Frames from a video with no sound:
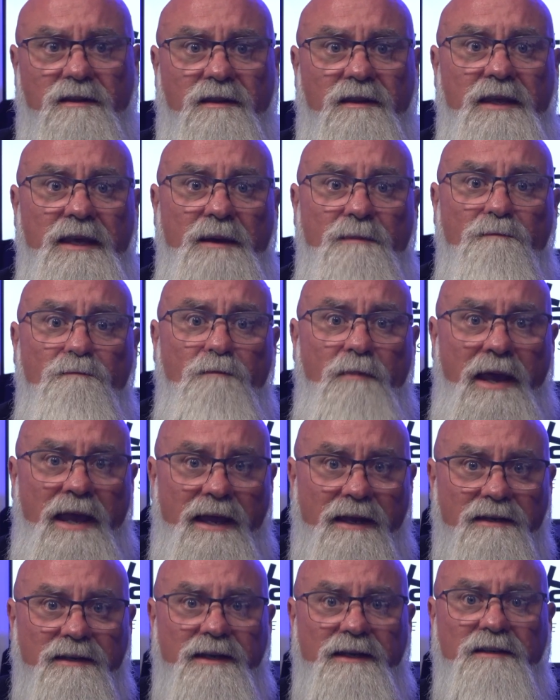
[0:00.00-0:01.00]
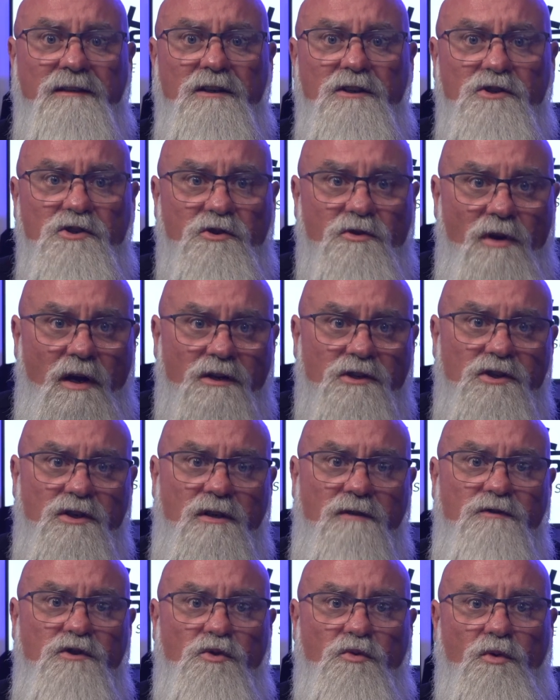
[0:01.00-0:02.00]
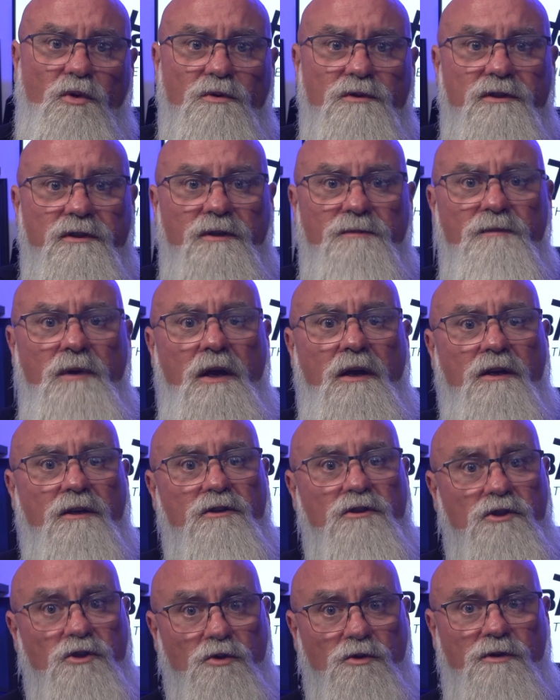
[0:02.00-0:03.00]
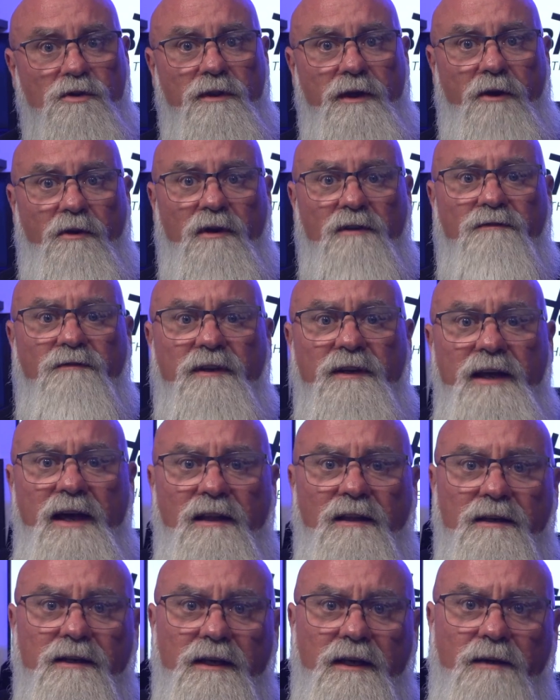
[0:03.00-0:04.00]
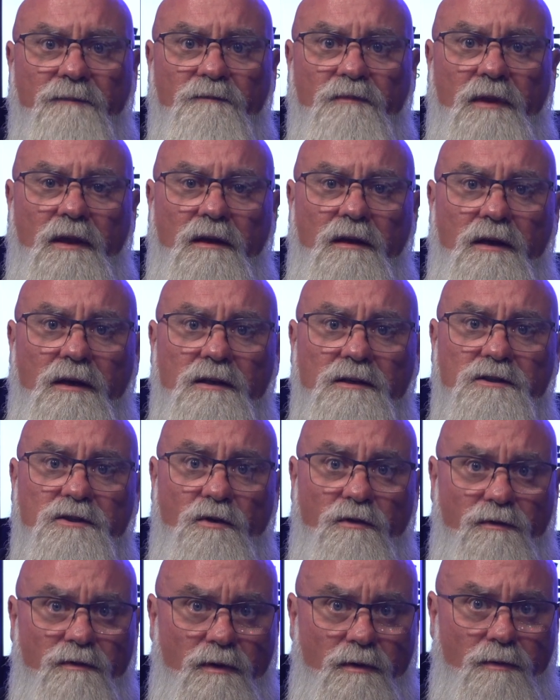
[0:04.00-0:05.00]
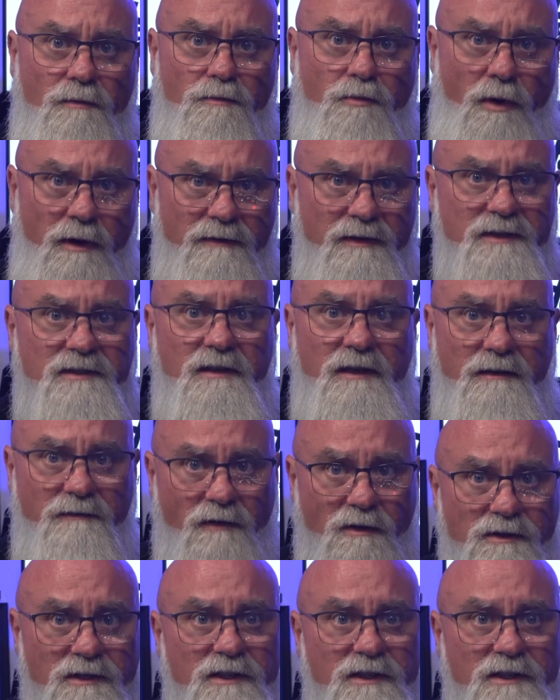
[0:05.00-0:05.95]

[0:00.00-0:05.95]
the impending destruction of Jerusalem due to their infidelity. So previously, verses